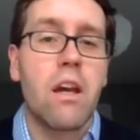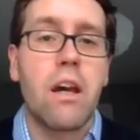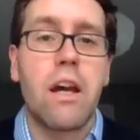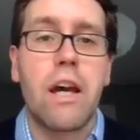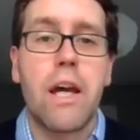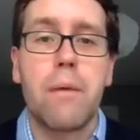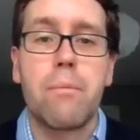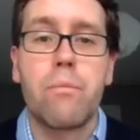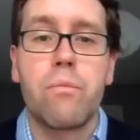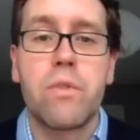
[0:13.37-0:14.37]

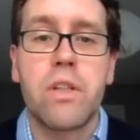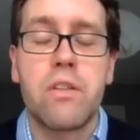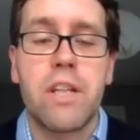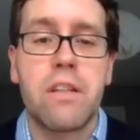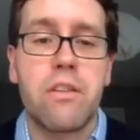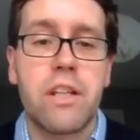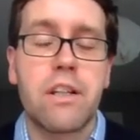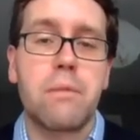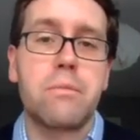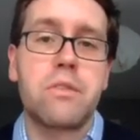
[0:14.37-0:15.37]
that
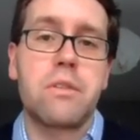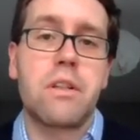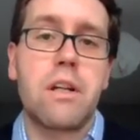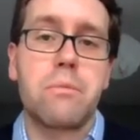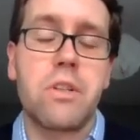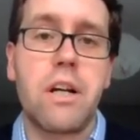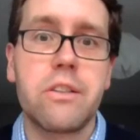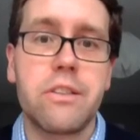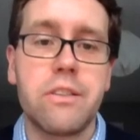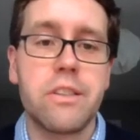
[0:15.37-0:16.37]
comes
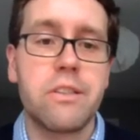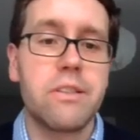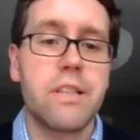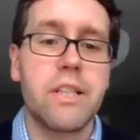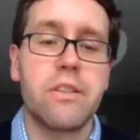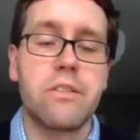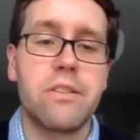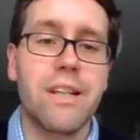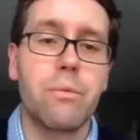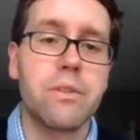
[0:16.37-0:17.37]
last in this
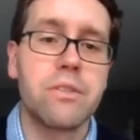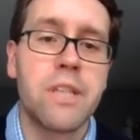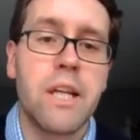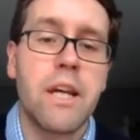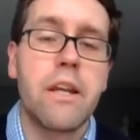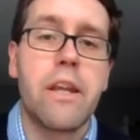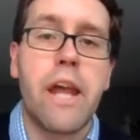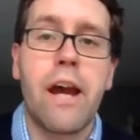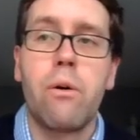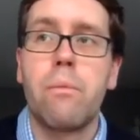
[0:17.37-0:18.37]
sequence.
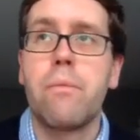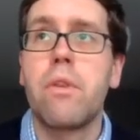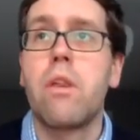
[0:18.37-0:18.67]
Now,